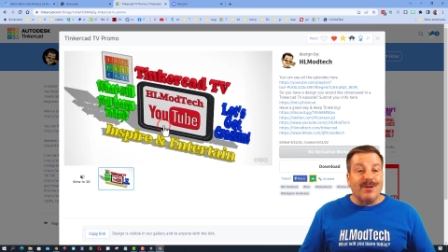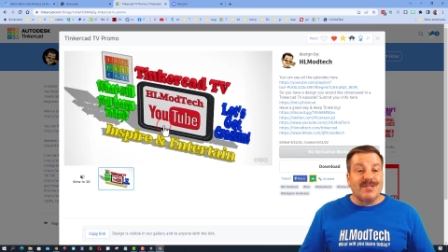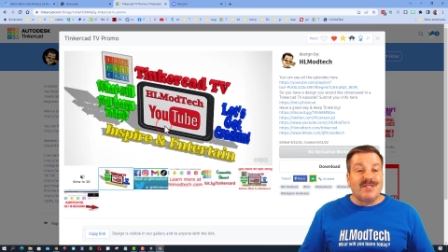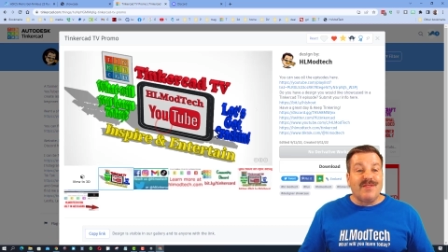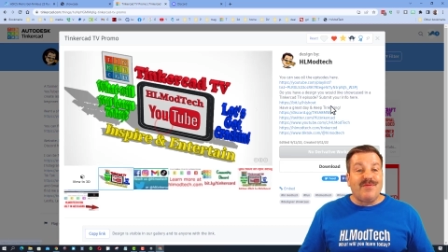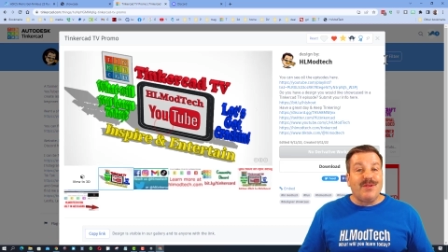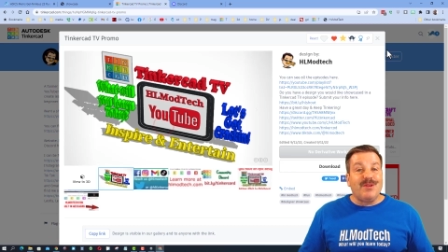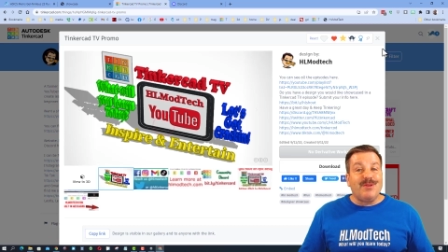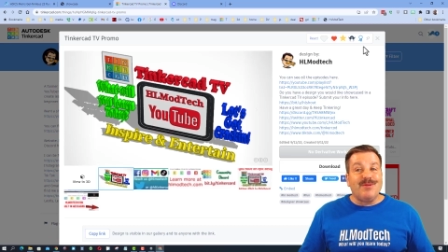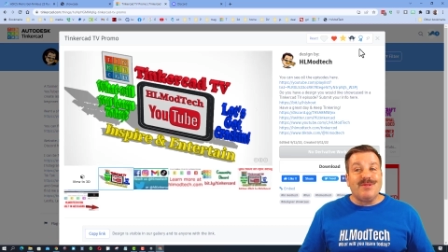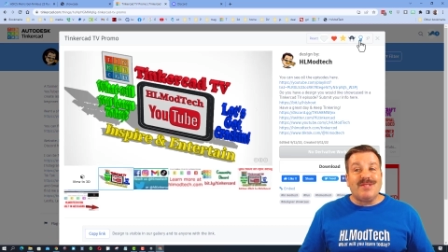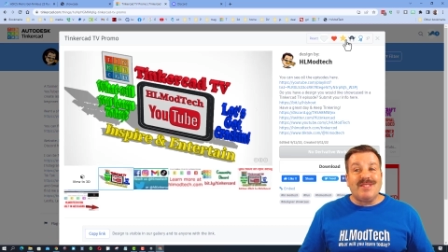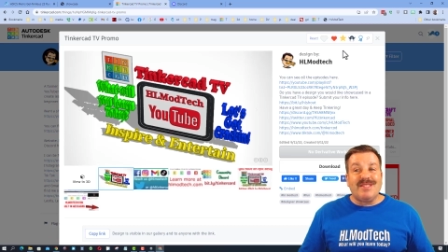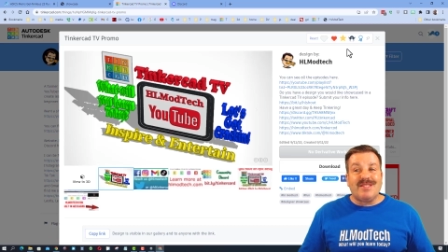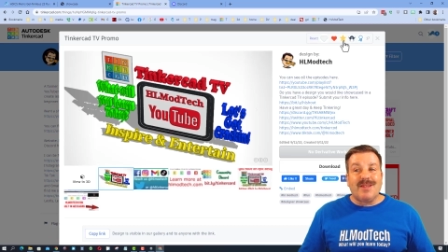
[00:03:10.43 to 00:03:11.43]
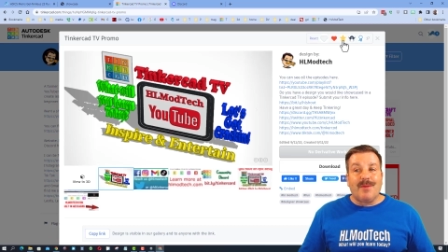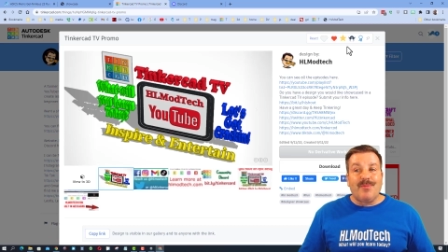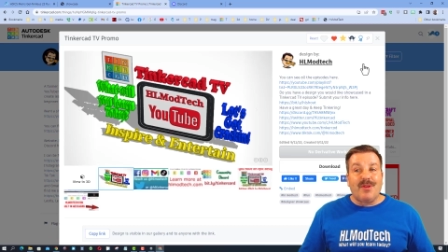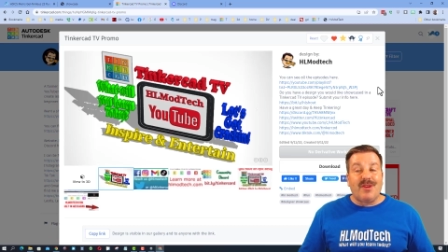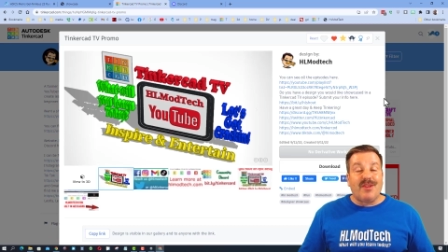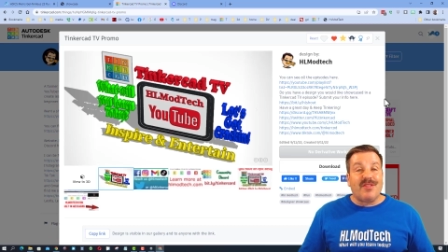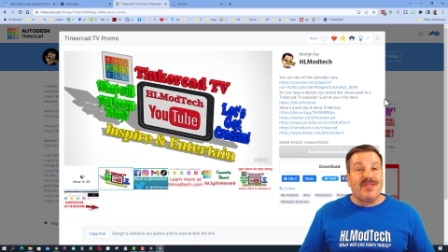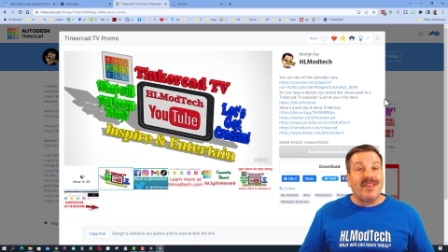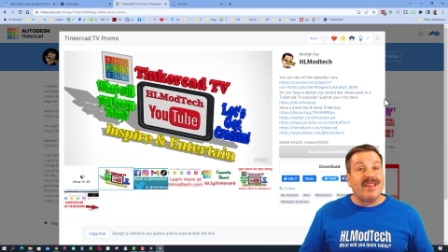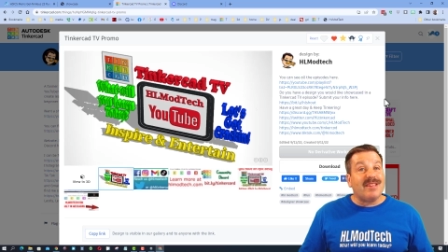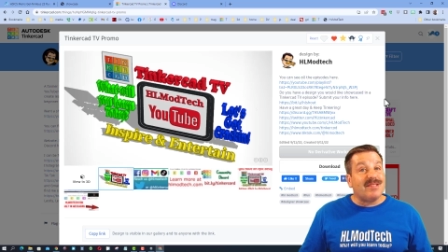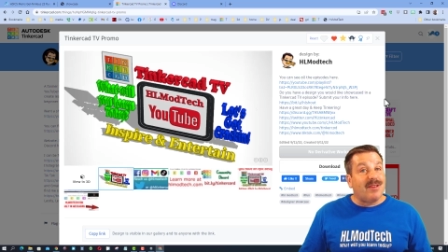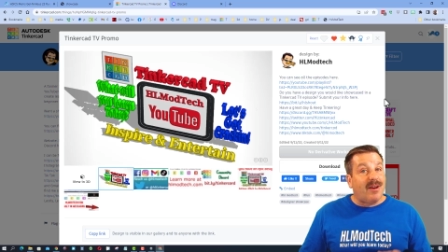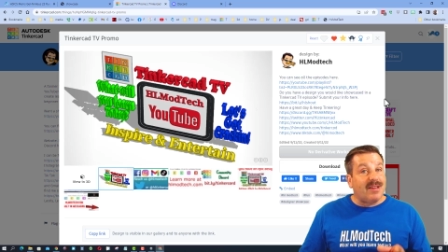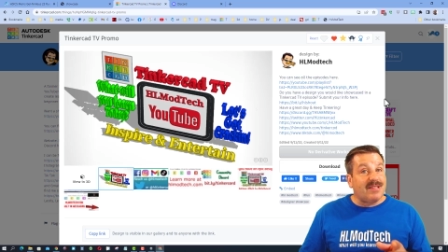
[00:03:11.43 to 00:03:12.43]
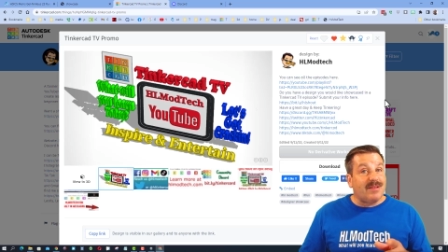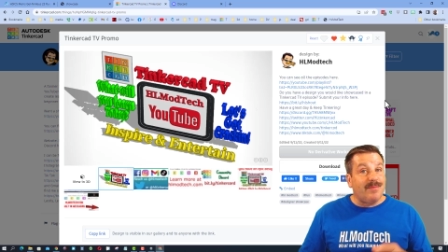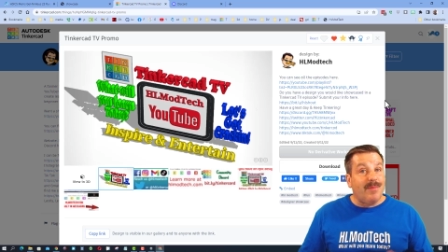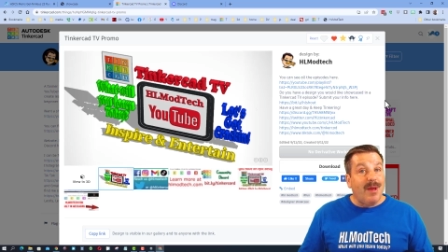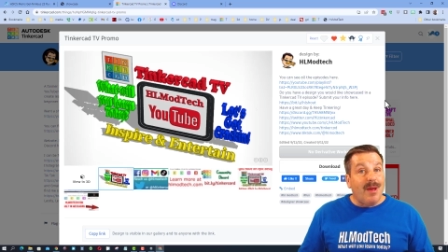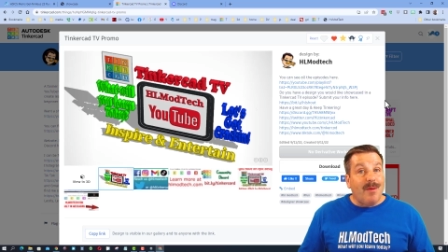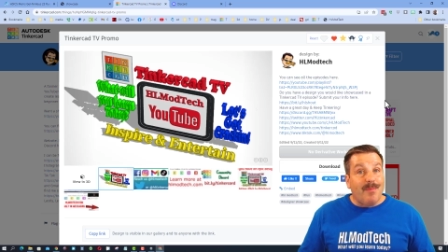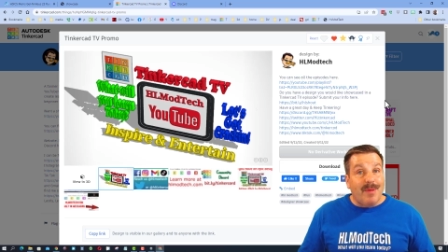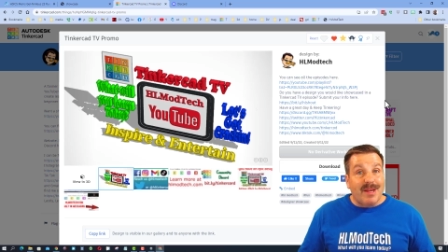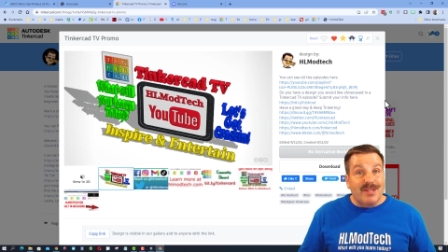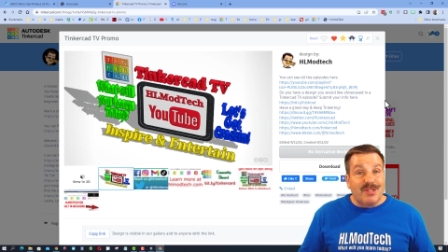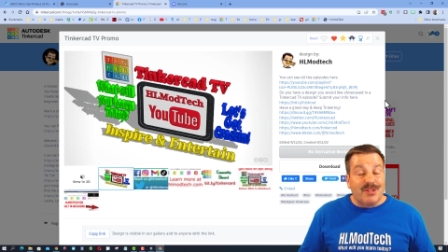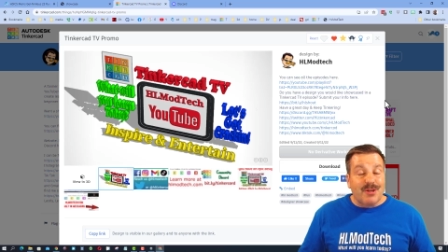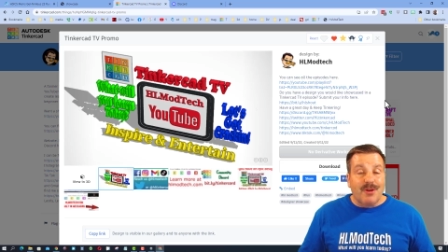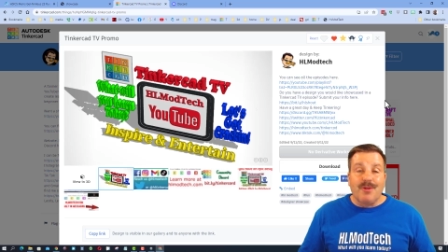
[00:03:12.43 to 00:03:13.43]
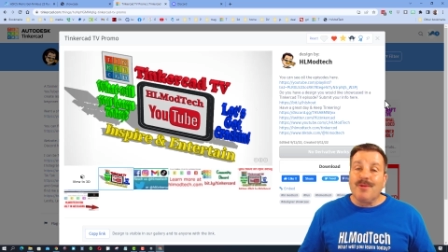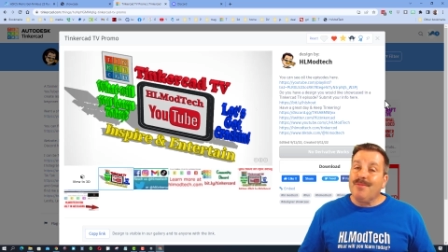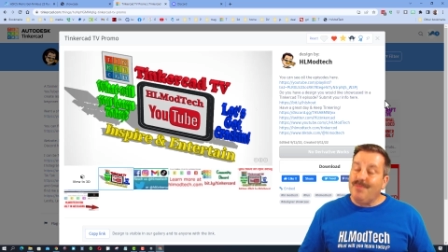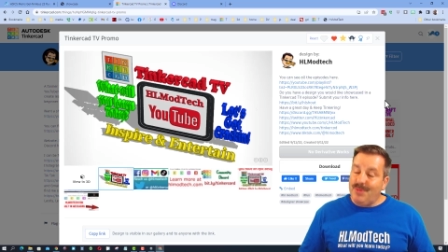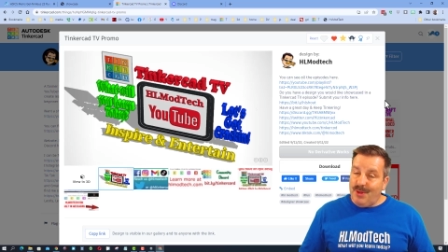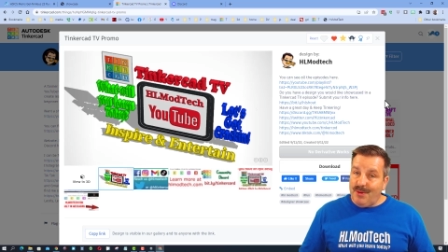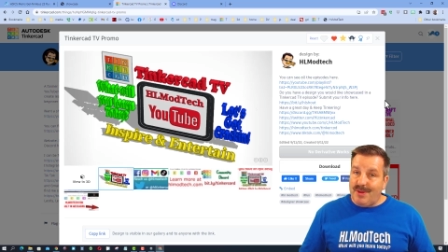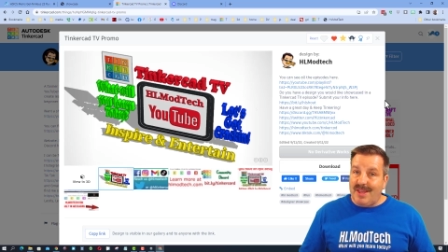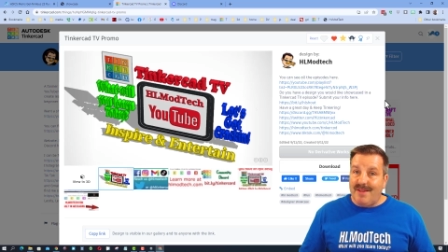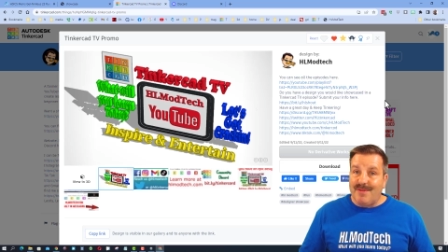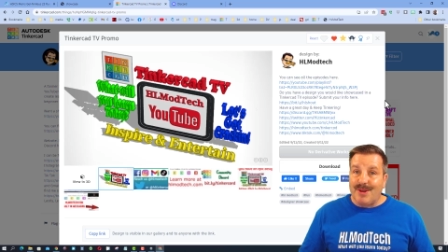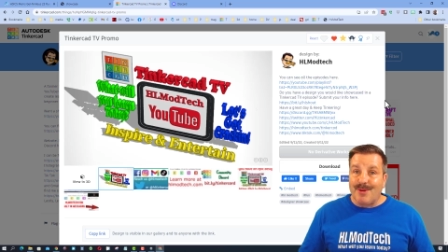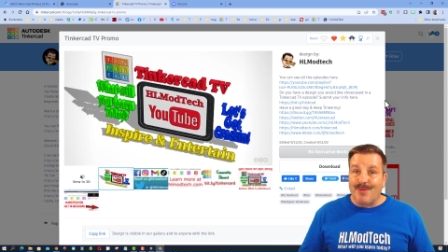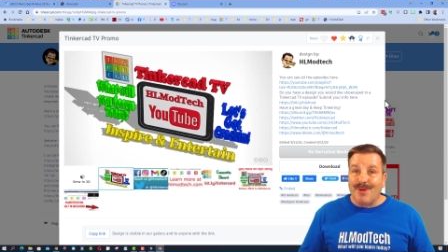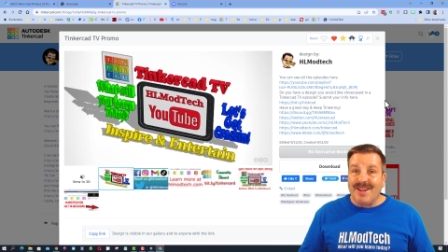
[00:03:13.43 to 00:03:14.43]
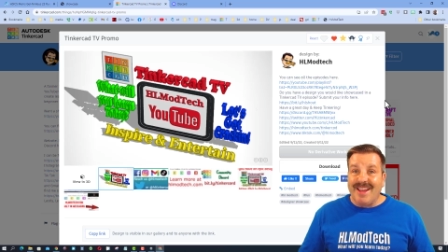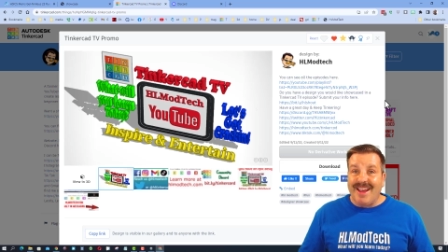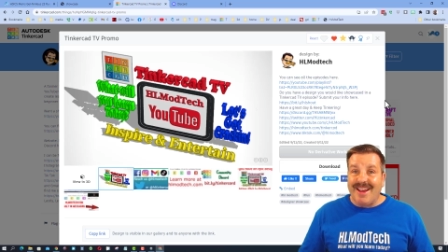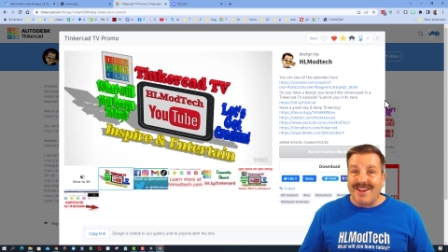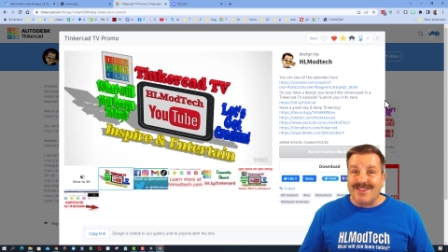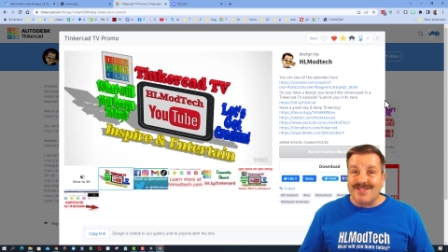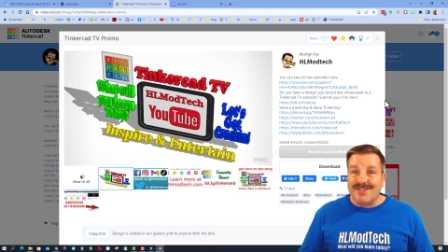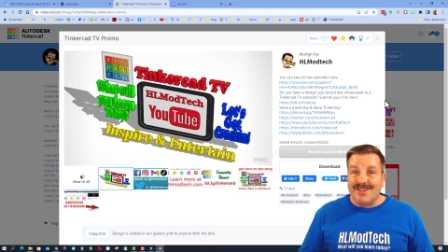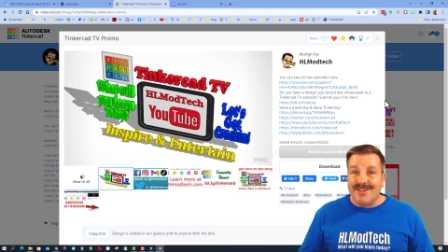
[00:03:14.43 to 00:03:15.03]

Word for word: if you do see something you think is awesome, make sure you give it a reaction.